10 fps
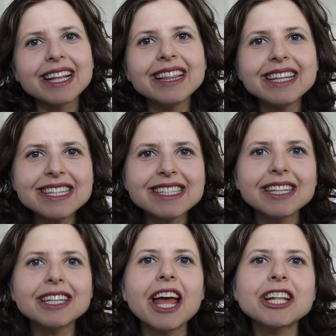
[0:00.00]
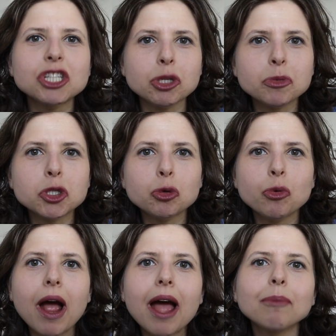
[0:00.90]
Listen and
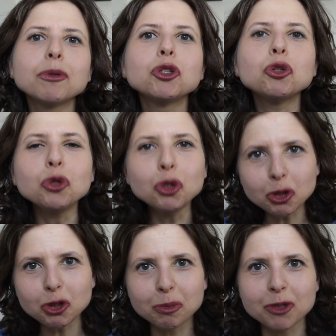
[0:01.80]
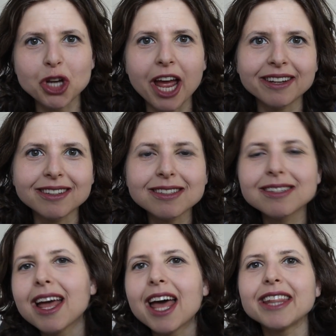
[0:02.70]
subscribe to YouTube
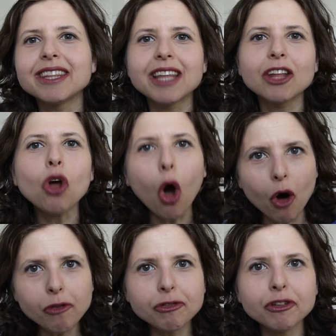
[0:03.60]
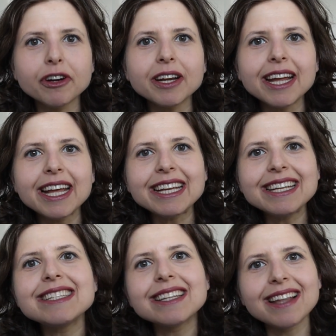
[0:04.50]
channels that offer
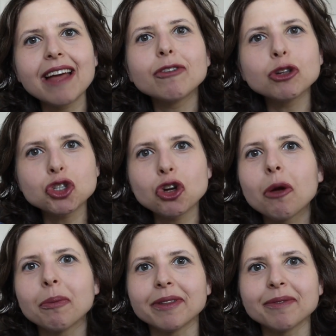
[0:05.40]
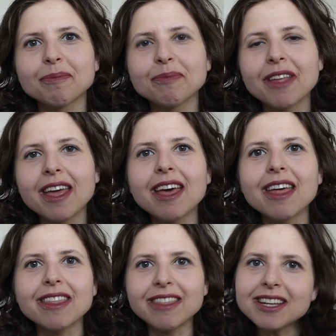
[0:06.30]
easy level German.
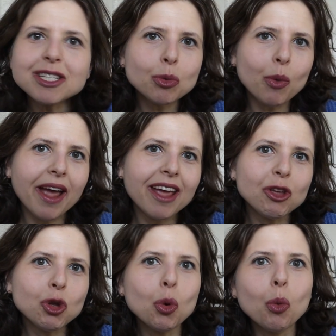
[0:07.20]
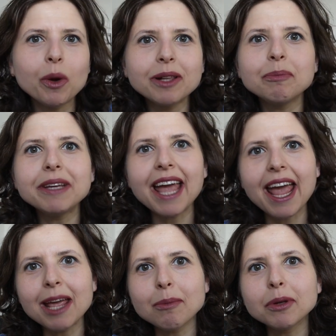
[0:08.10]
This way you will be
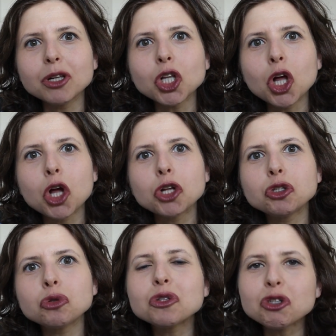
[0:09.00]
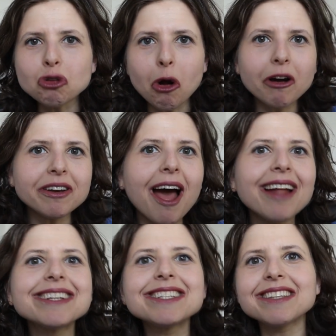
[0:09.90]
able to start
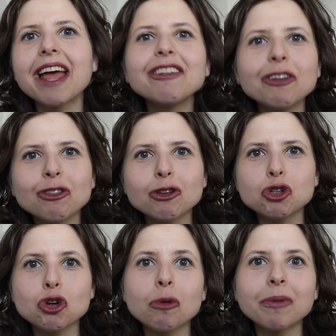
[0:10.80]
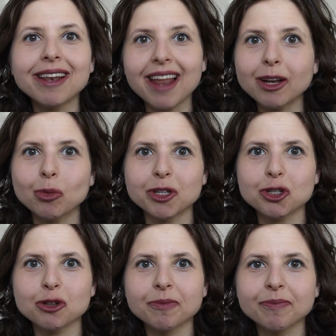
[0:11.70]
understanding the German
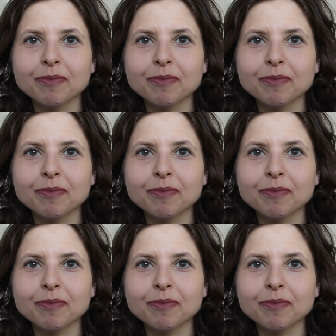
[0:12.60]
language.